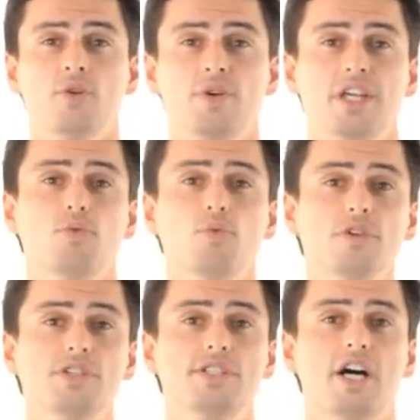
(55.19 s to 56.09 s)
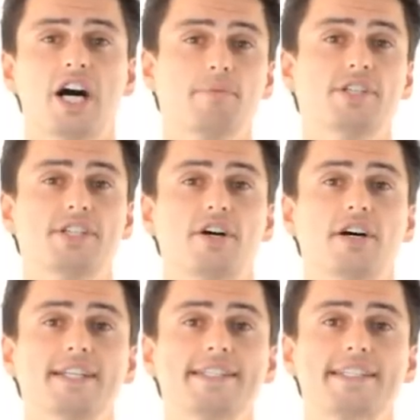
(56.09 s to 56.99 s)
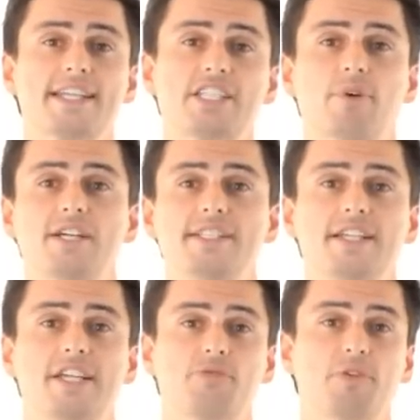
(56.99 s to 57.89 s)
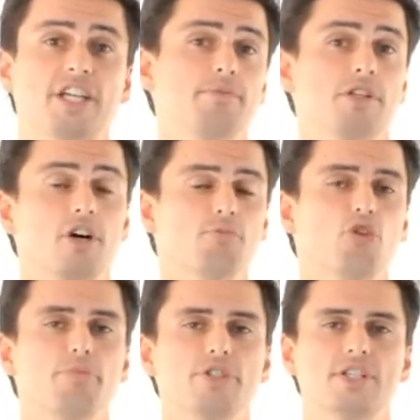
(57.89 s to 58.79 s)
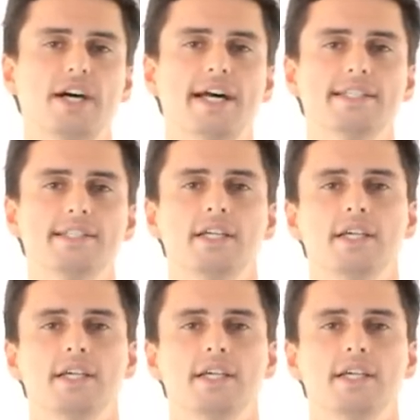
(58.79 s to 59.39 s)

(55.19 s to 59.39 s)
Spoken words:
With other woods, hybrids and irons, customising your length becomes a lot more precise.